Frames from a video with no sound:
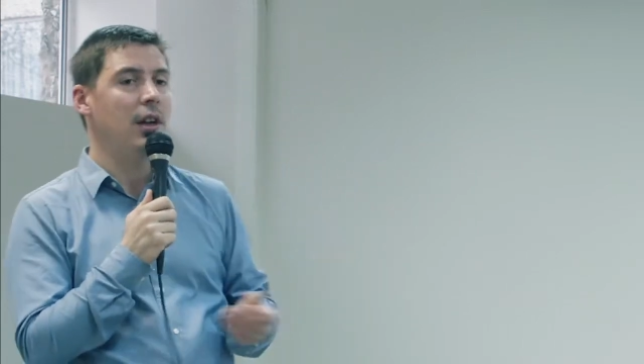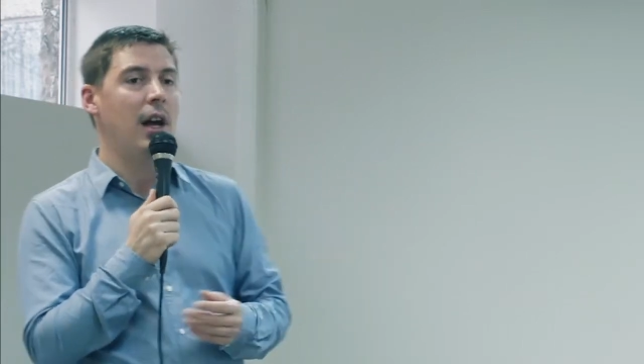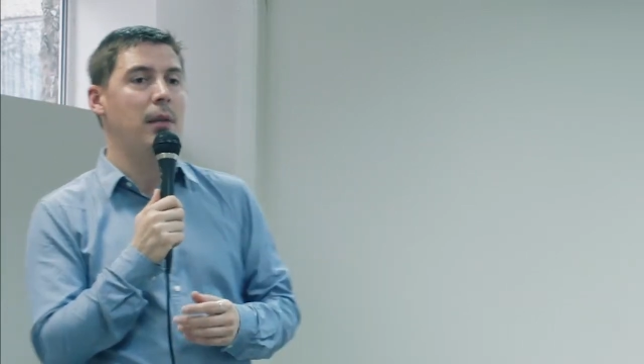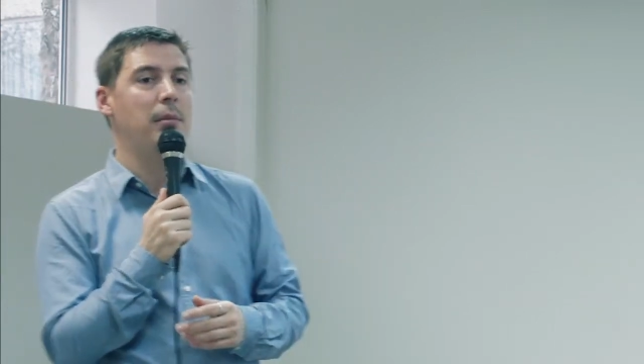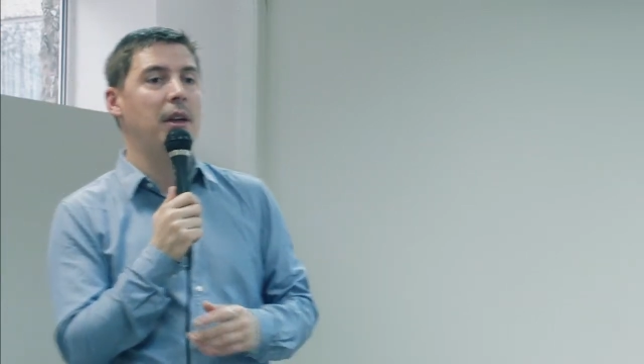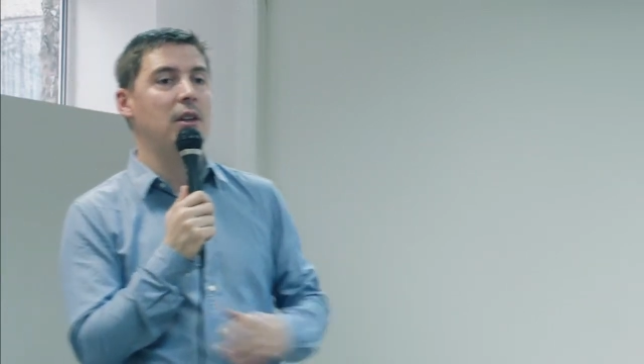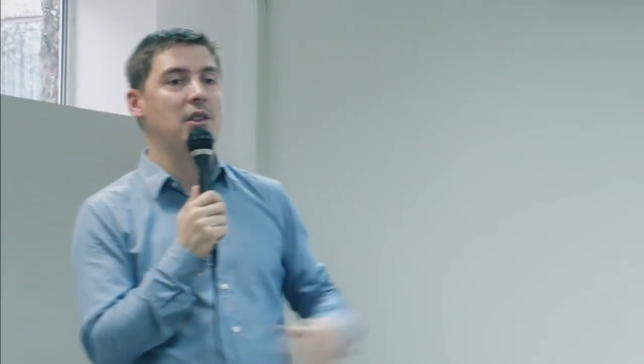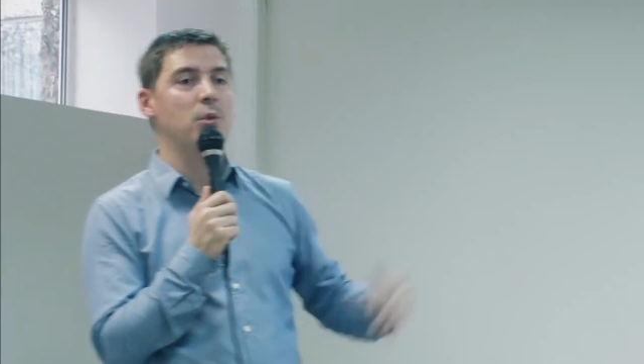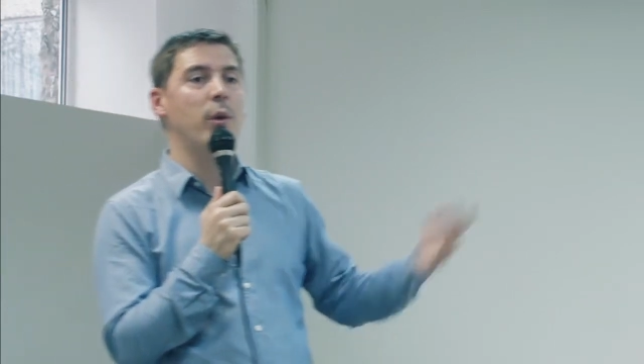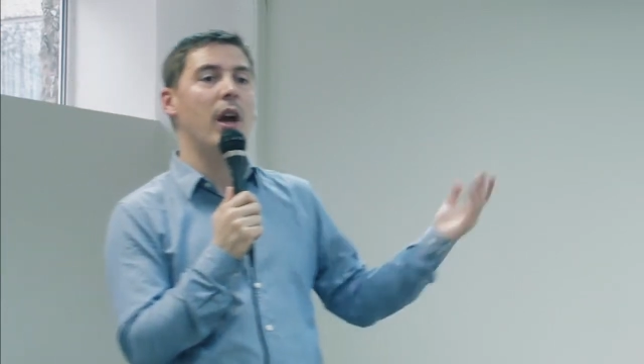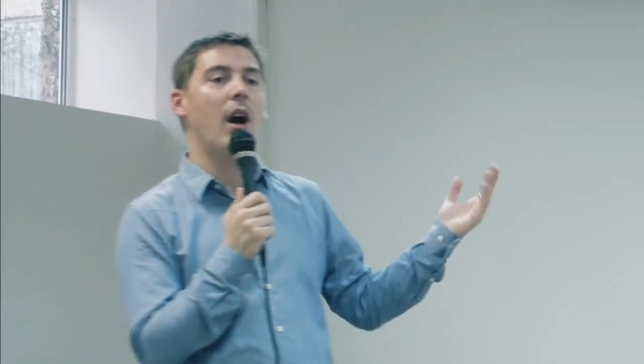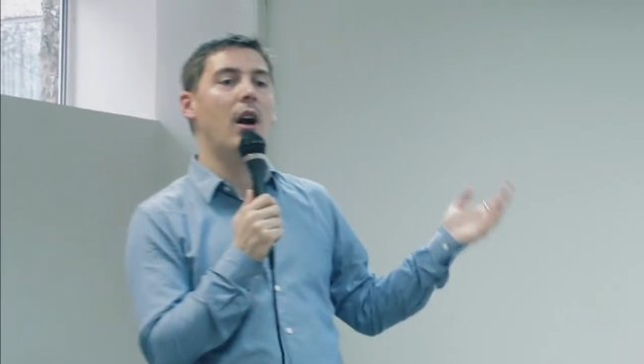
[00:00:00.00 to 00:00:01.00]
and because
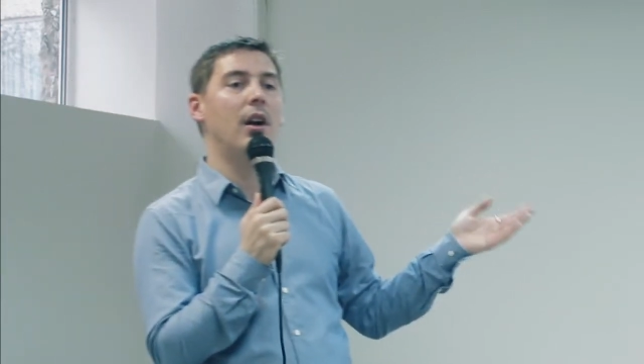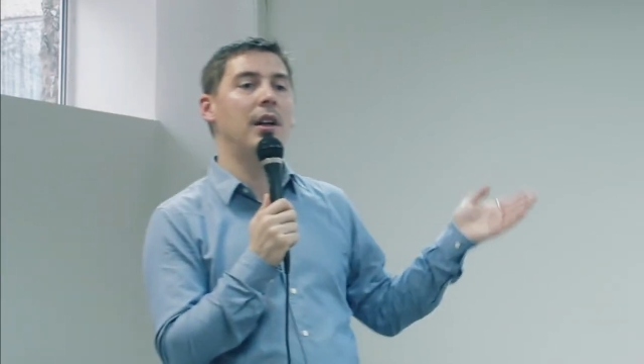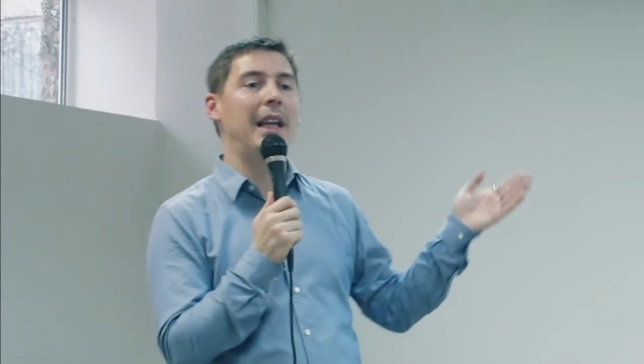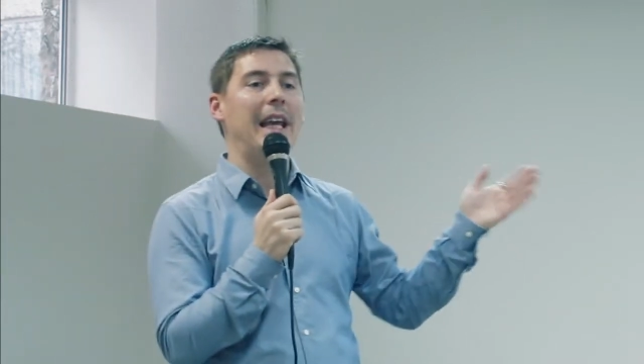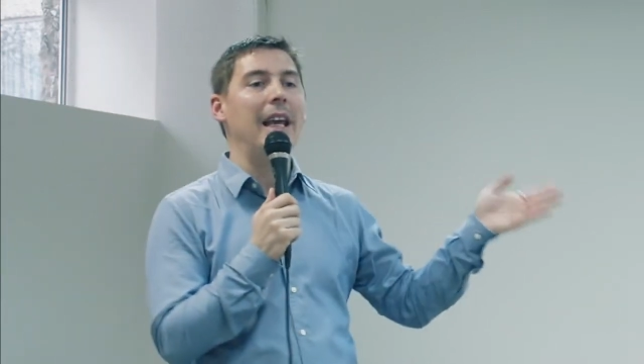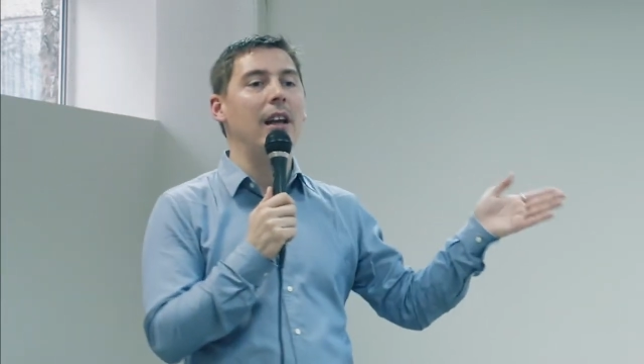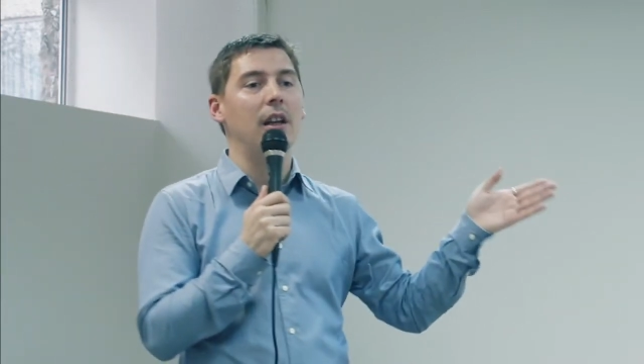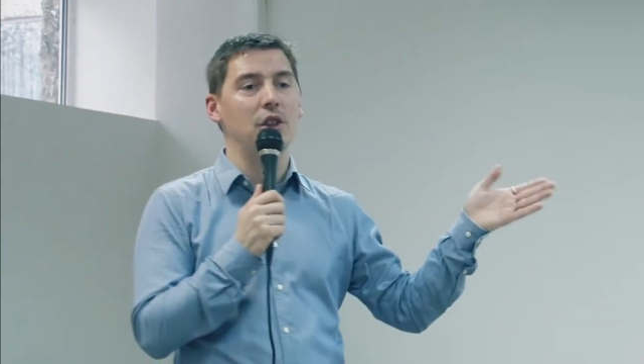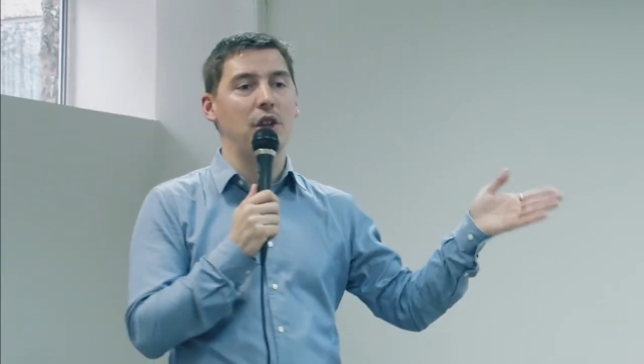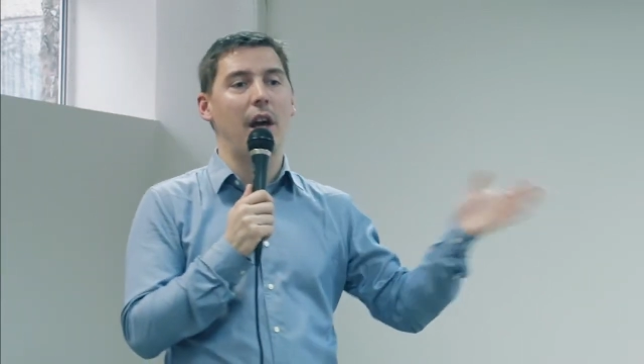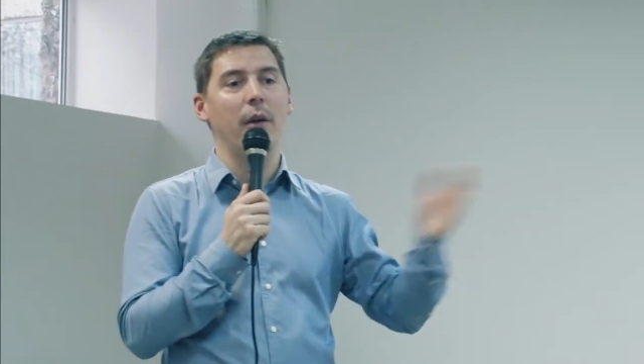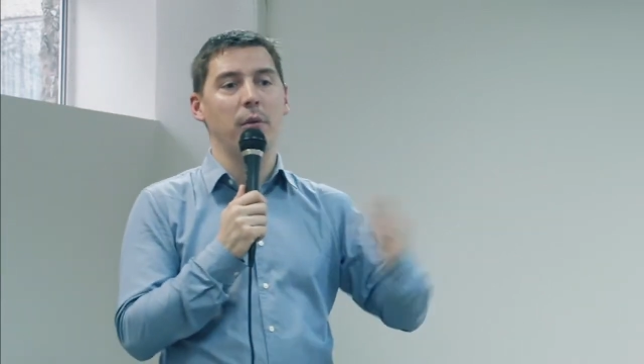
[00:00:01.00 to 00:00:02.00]
we are an
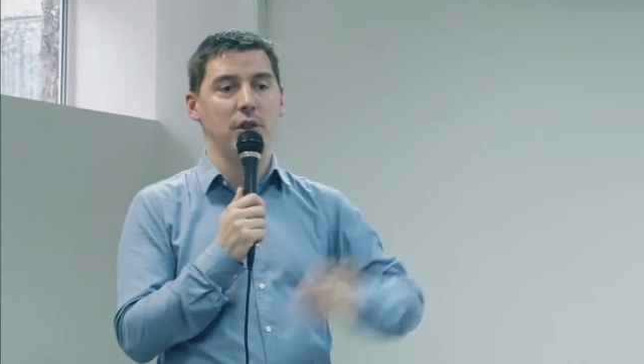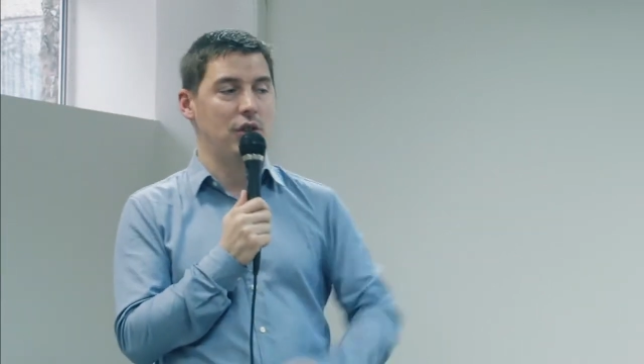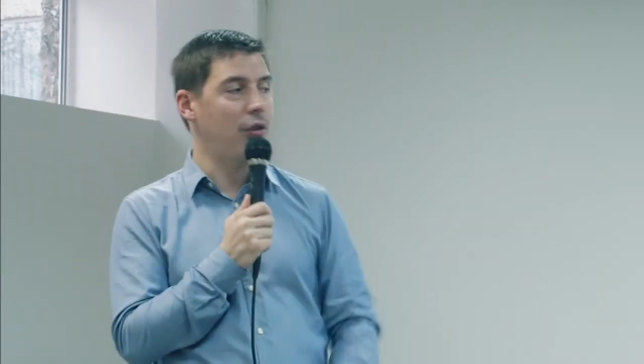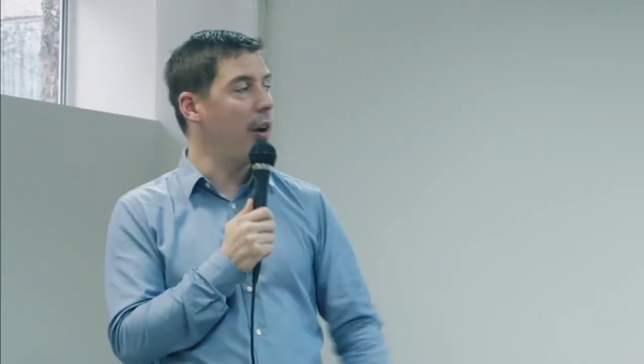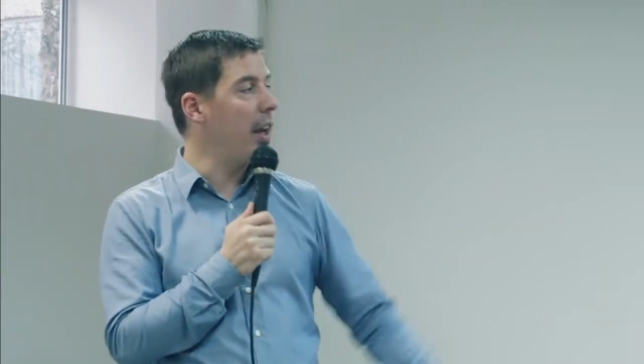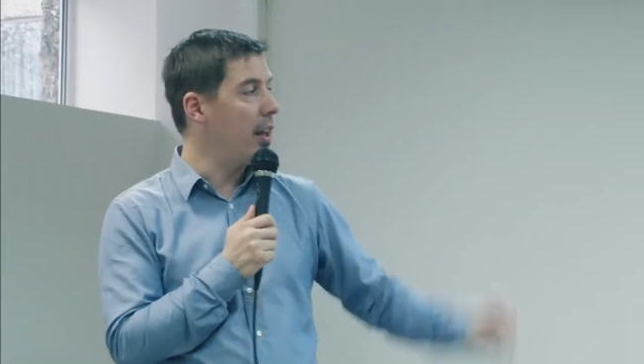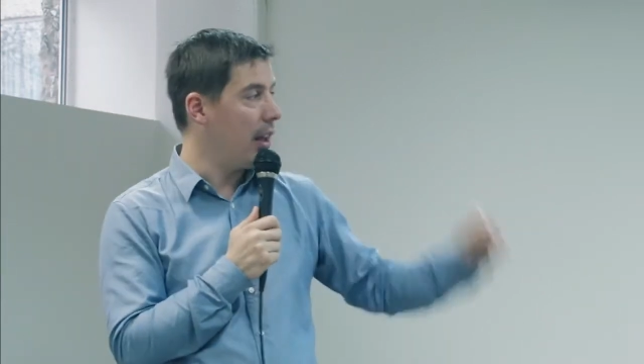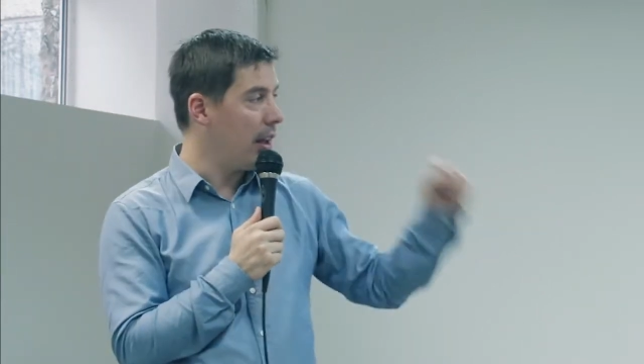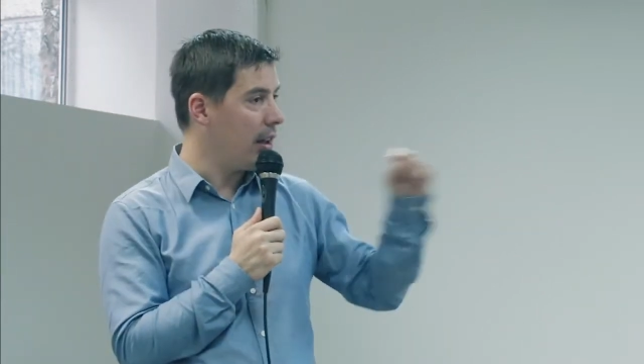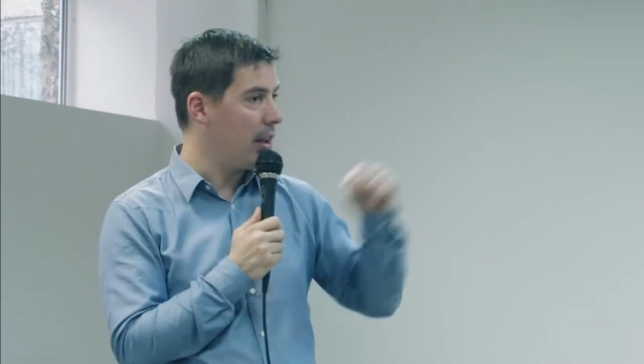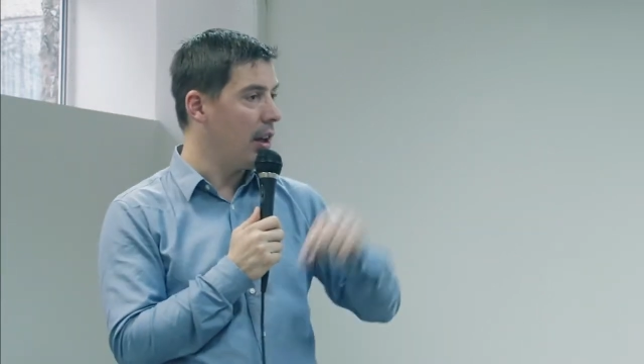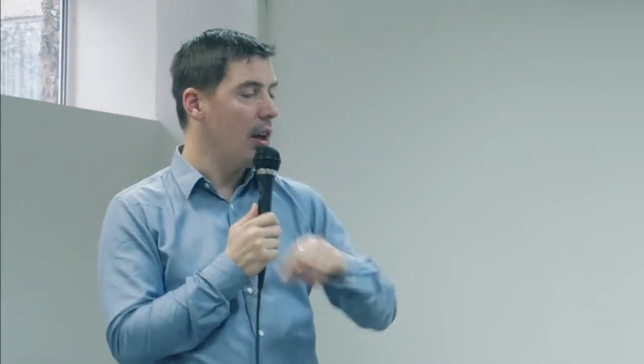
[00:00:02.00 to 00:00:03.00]
English language
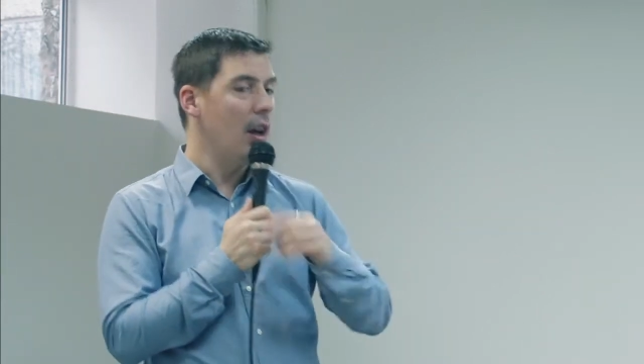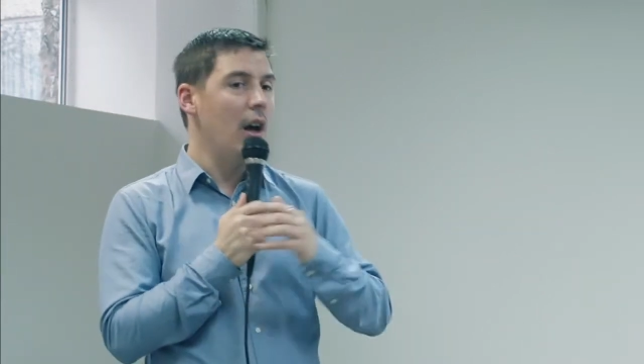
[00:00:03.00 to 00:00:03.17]
training,